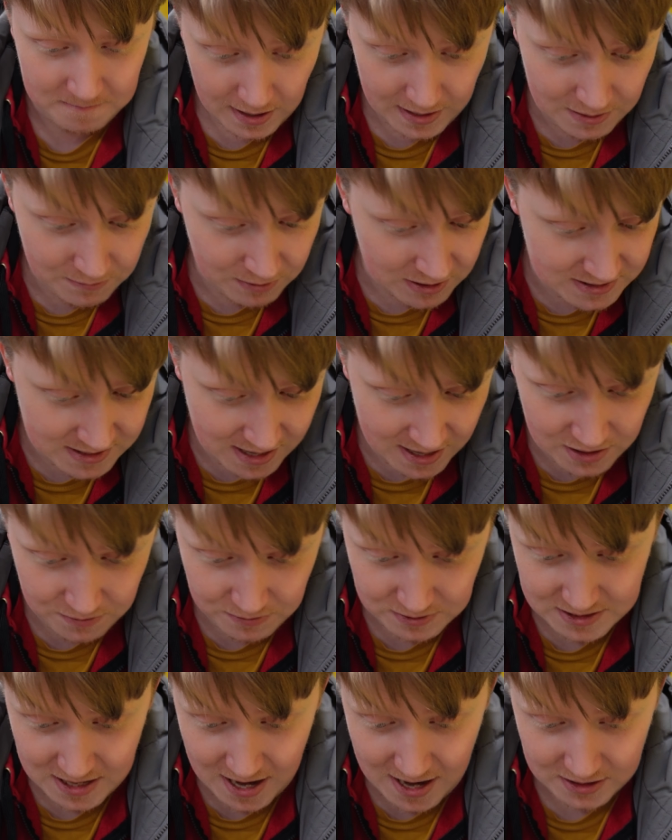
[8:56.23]
And even its end of
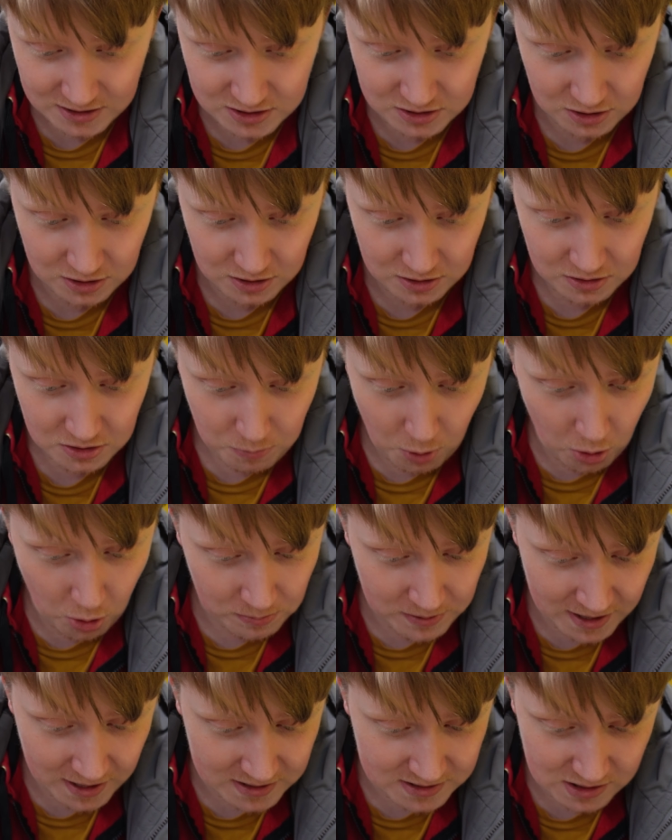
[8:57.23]
attack to bottom
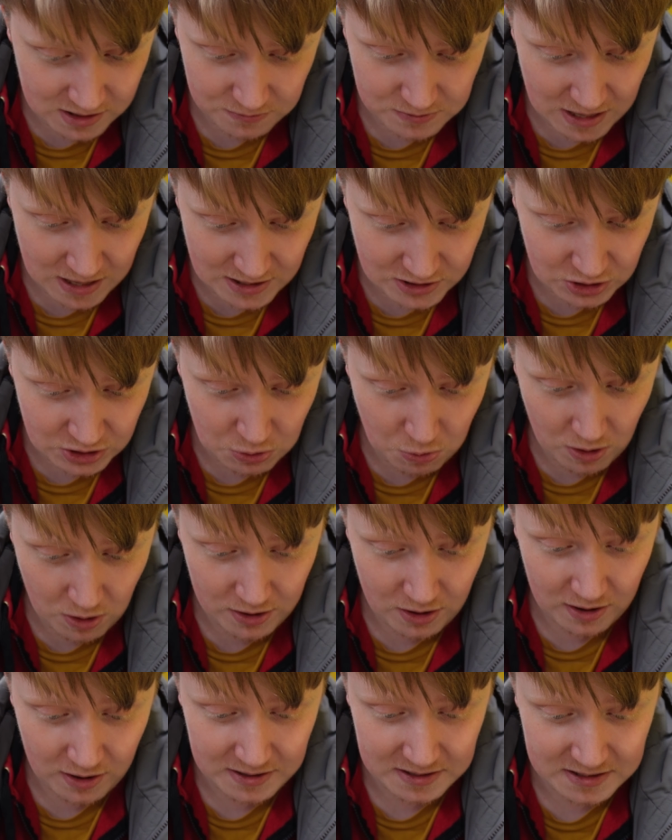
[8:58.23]
deck stuff's actually quite
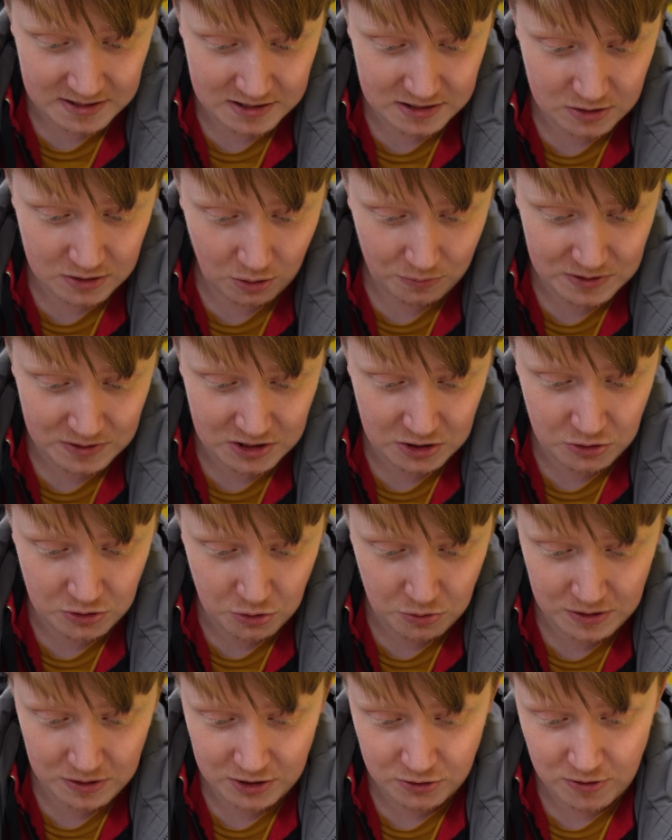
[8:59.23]
nice. Obviously, you
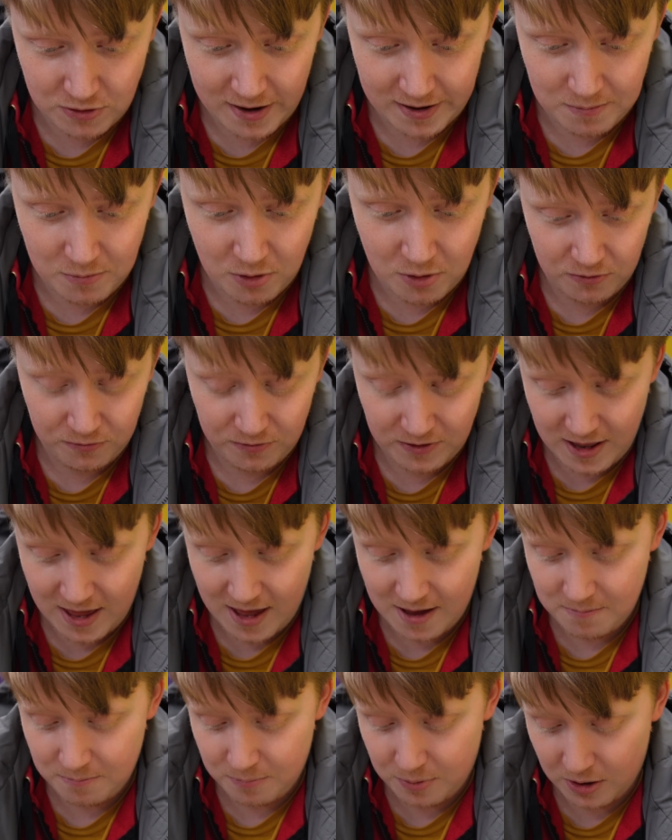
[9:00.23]
do need Dragon for
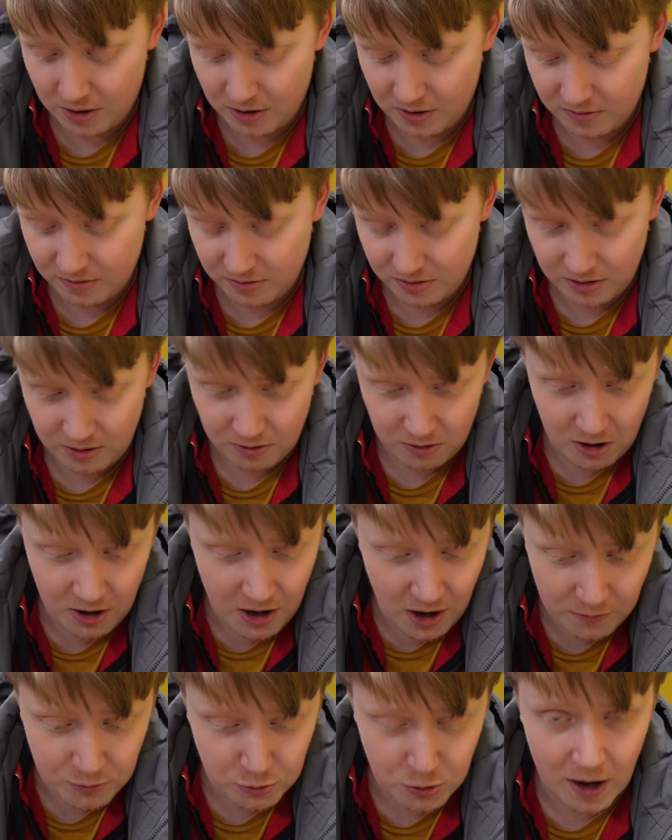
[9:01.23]
that, but there are
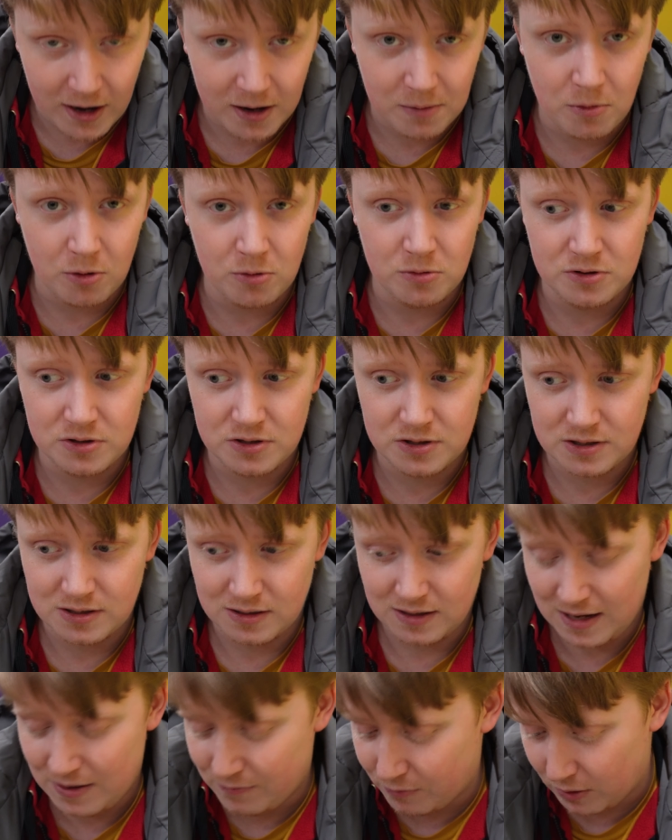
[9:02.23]
enough Dragon
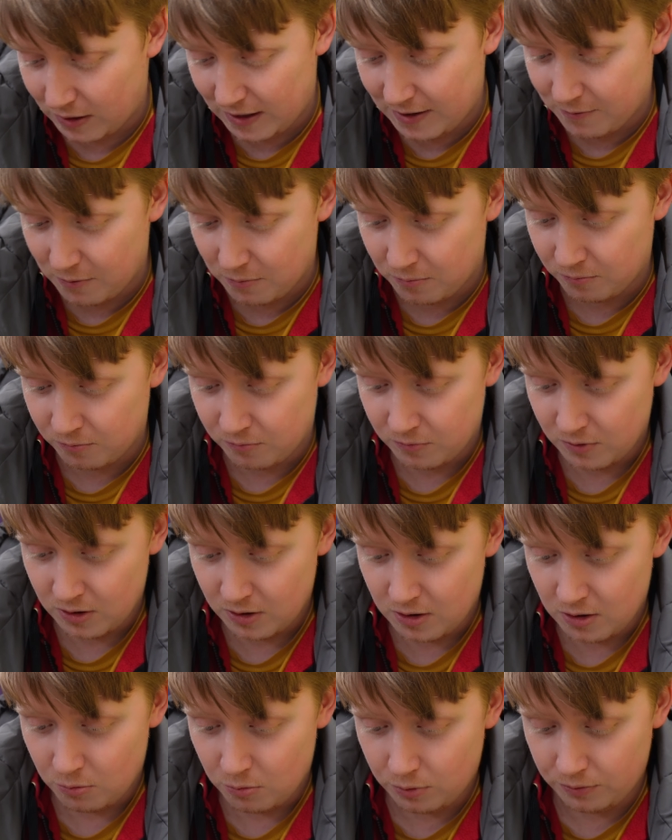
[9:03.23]
Modes, even
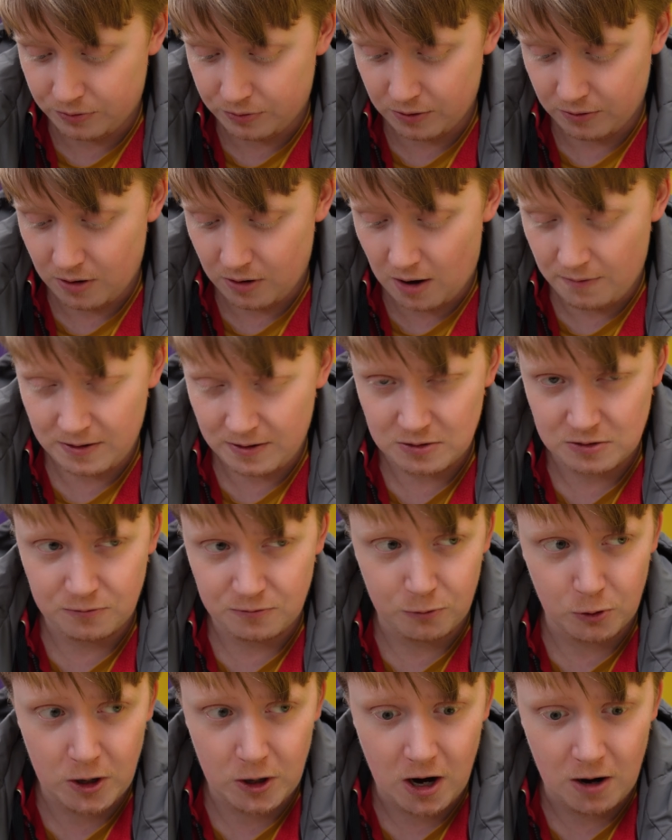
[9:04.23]
with the, I think it's
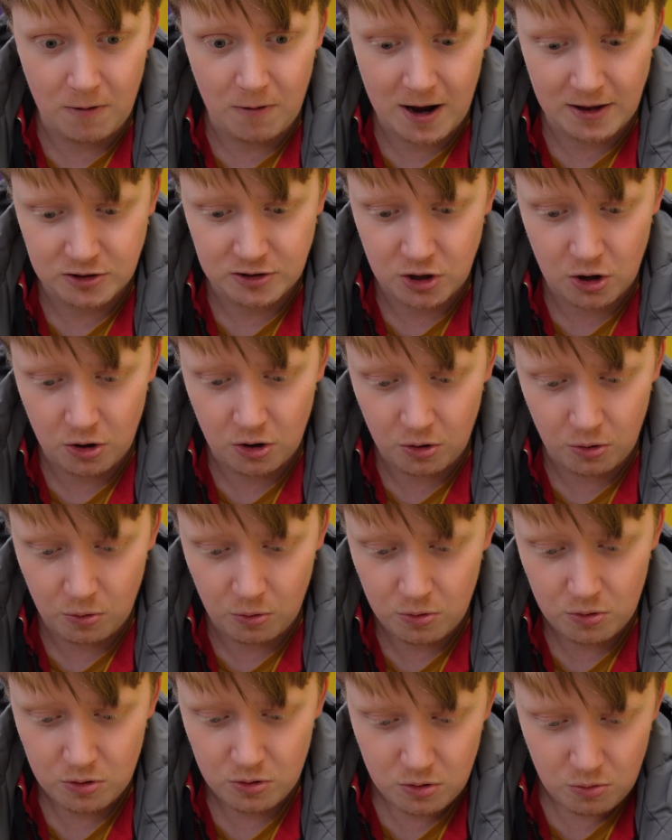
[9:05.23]
3 I ran
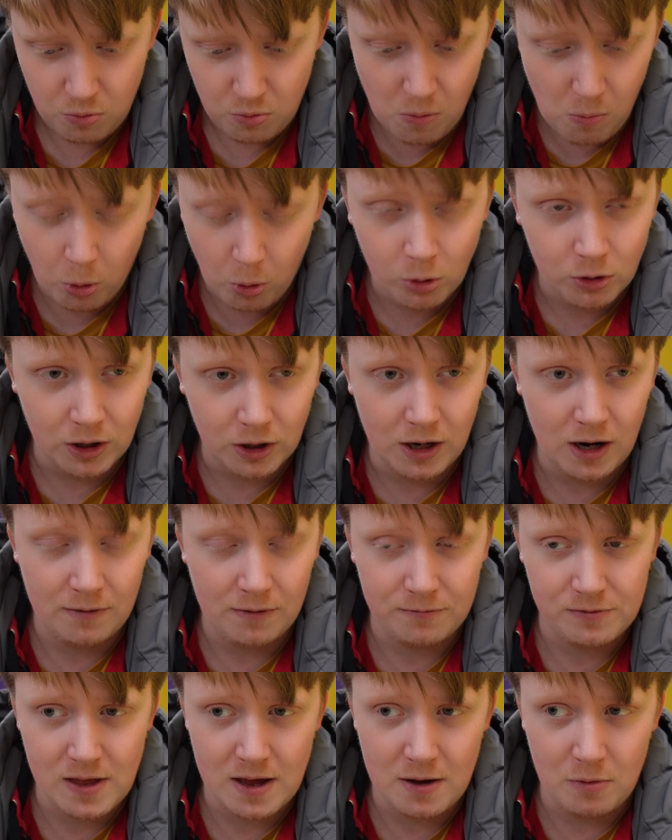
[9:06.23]
total, were more than
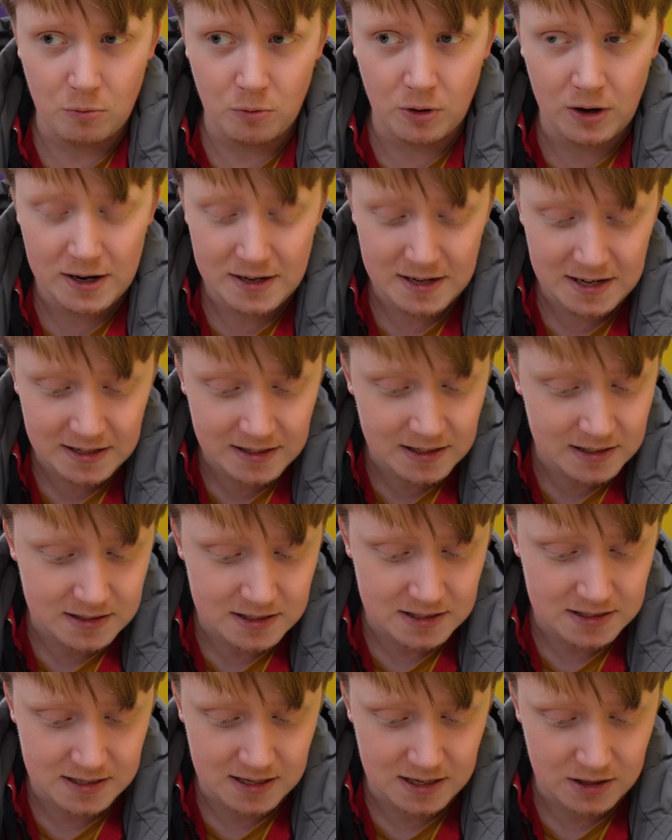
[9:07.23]
enough that when I needed to
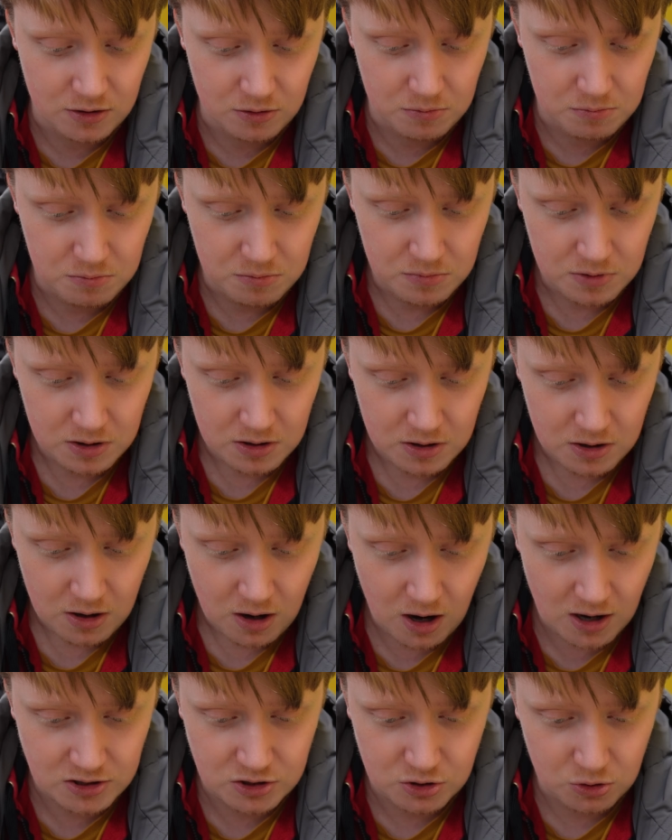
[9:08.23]
see them,
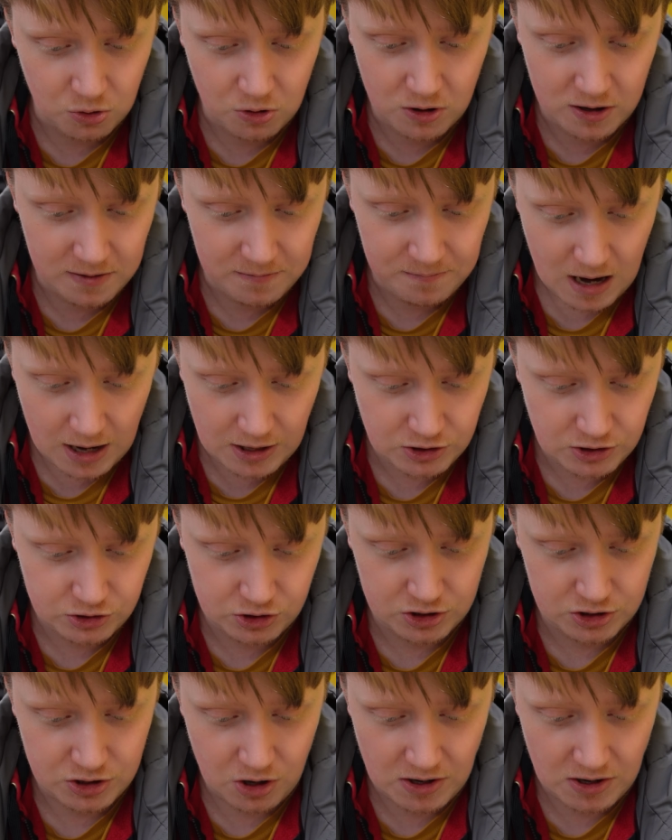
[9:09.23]
I saw it. And it's
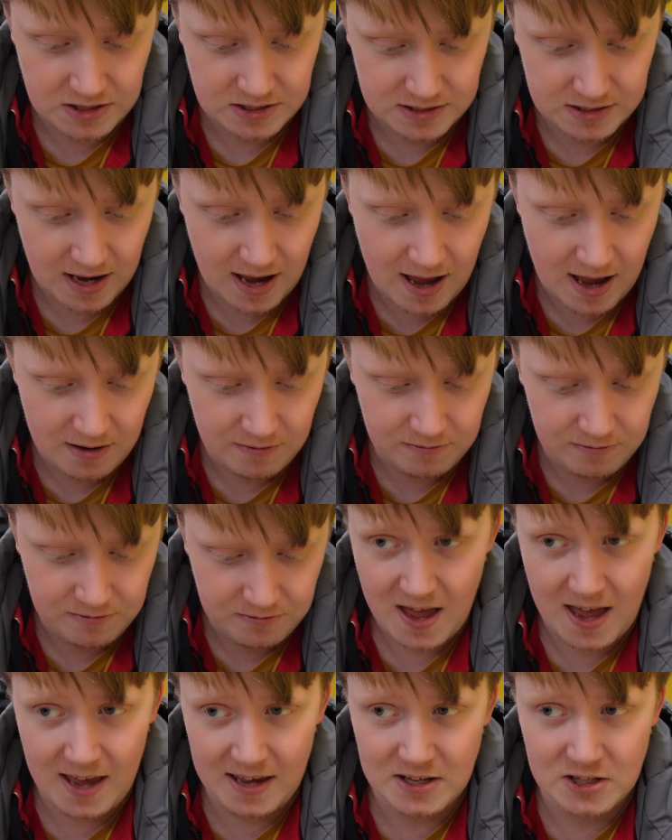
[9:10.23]
just nice to have
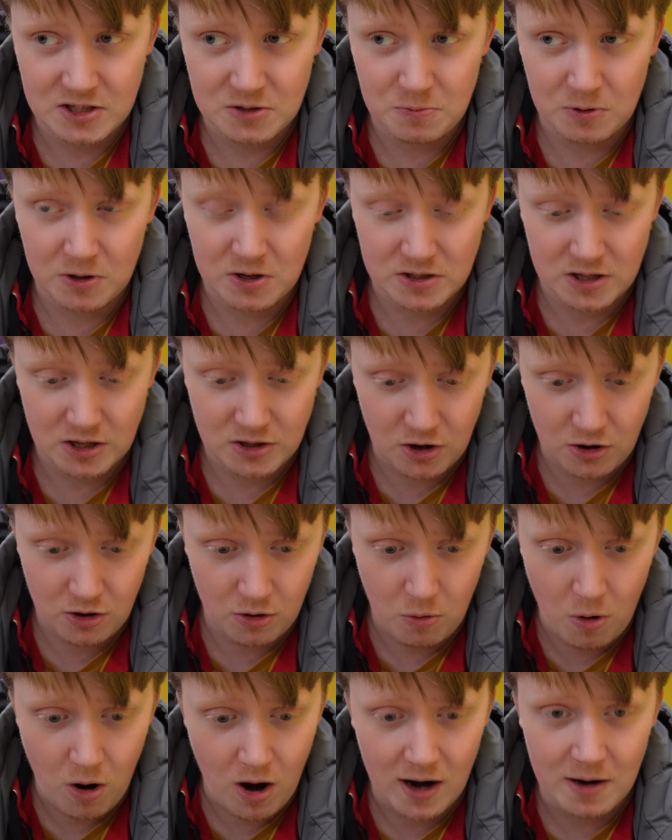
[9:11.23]
Ace because I don't know
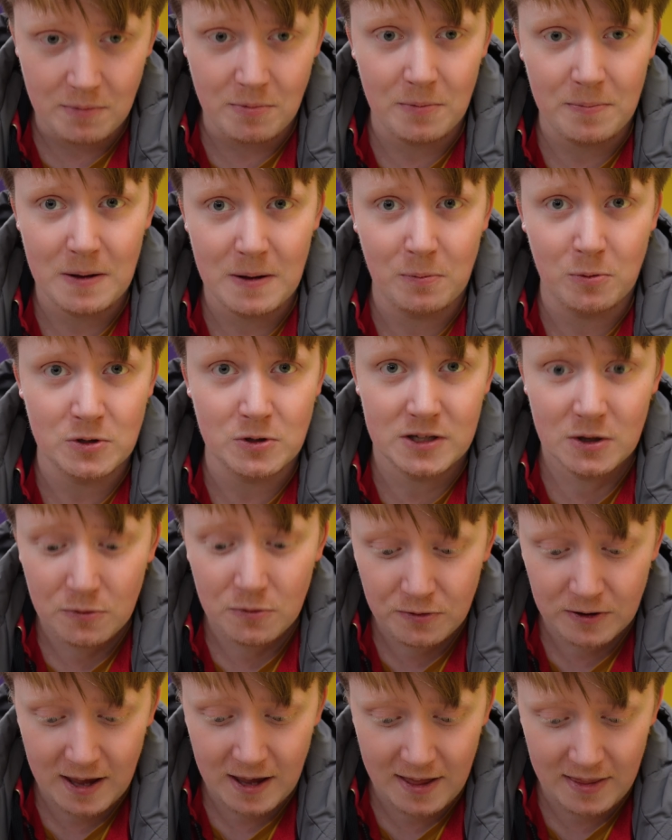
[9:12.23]
why, but people still
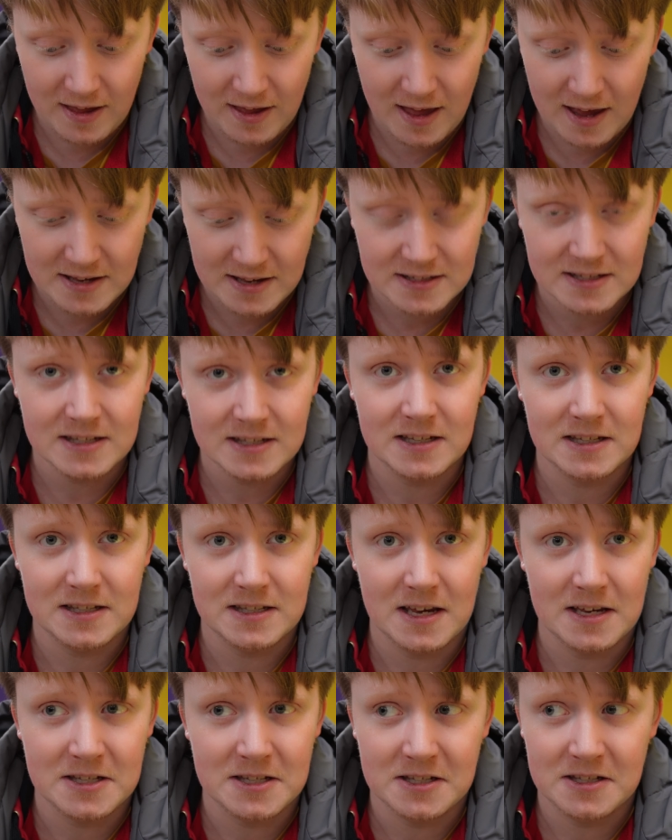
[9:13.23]
forget that Aces
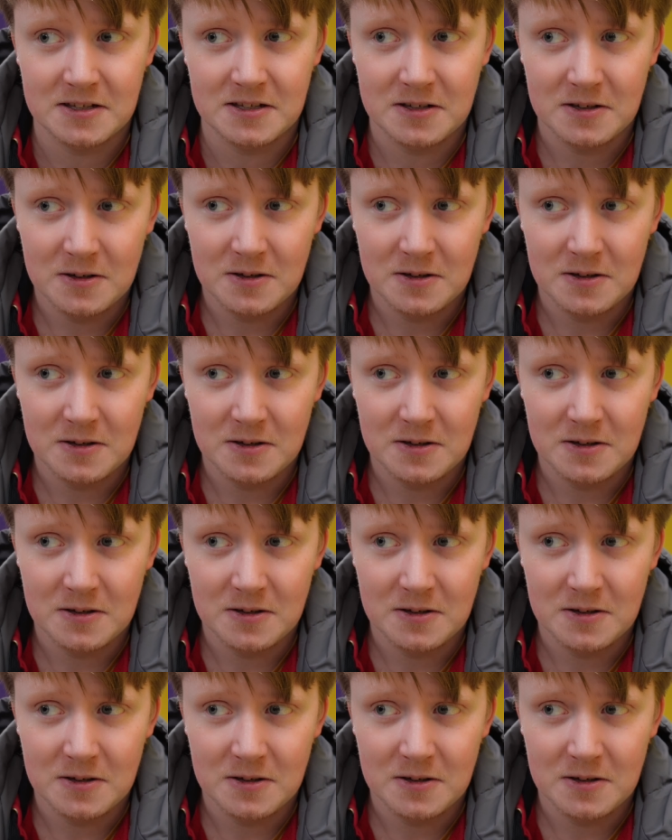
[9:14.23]
exist.